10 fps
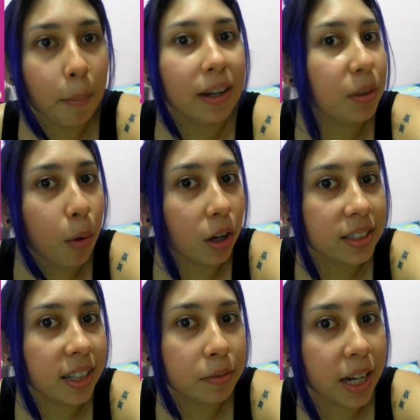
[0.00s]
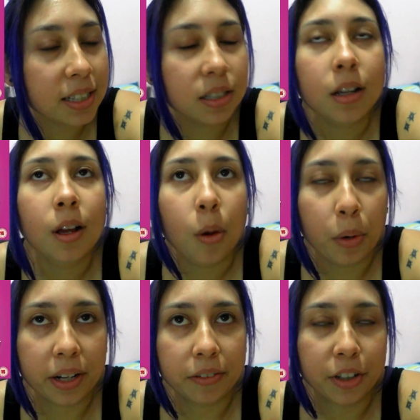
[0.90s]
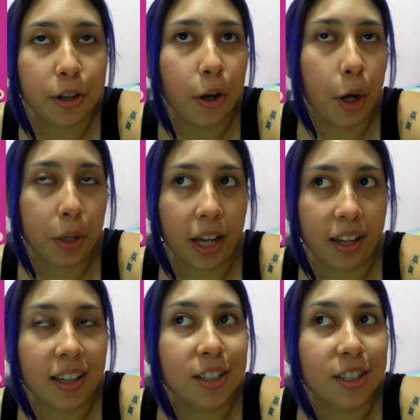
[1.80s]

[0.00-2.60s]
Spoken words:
my The Walking Dead reaction. Whatever. Okay,